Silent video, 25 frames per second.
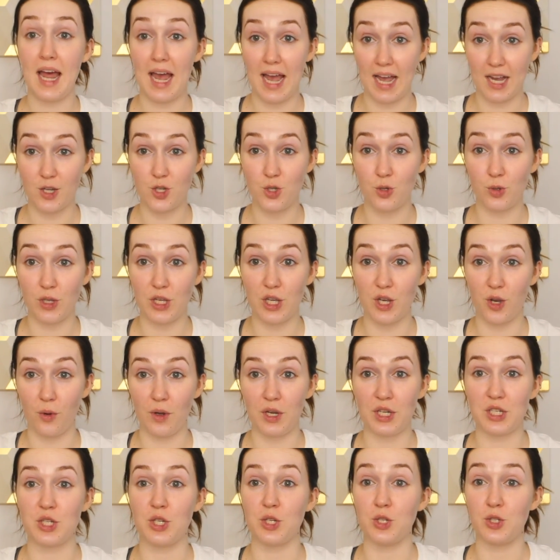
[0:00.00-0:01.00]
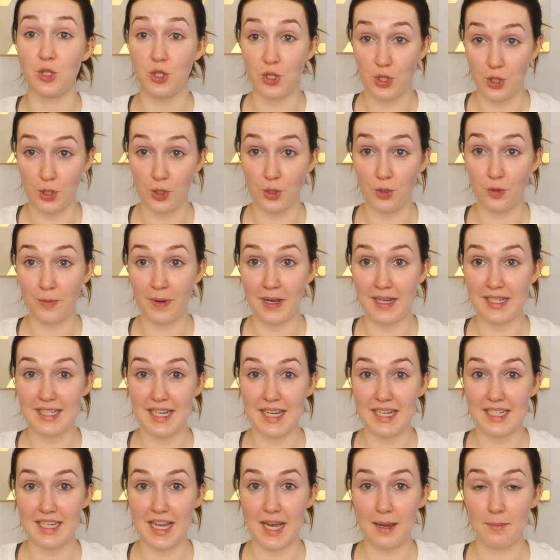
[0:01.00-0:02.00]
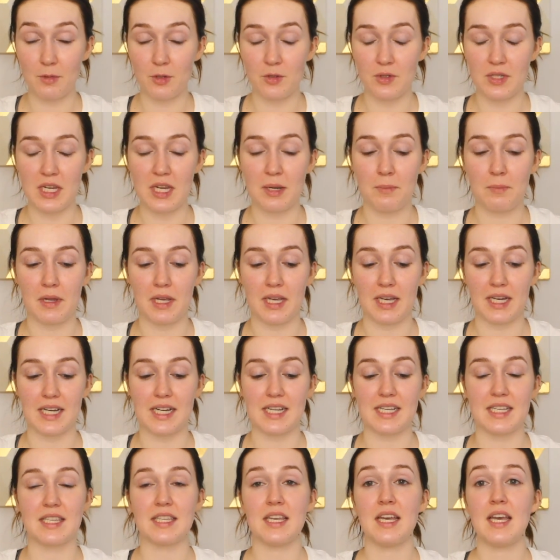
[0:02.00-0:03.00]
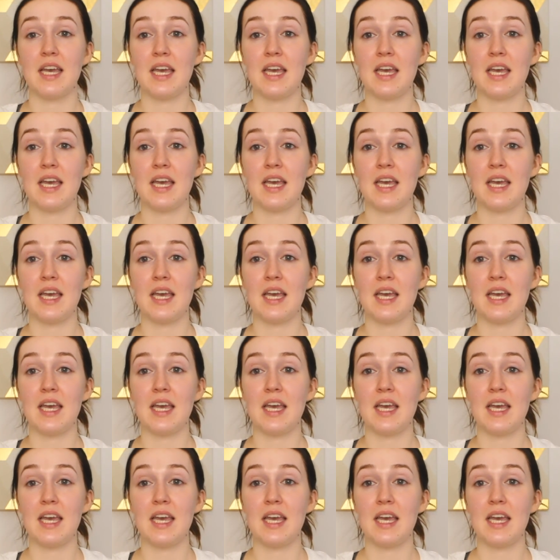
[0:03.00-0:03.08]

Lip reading: actually going to do my daytime routine because